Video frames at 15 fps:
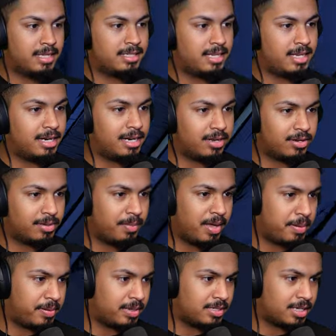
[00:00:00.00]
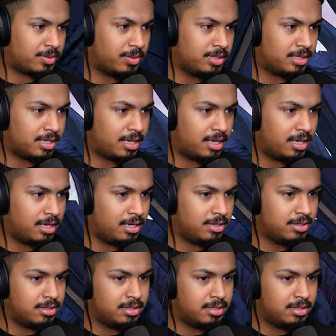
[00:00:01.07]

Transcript: seen it on the map. I, I was like, what too. The hell?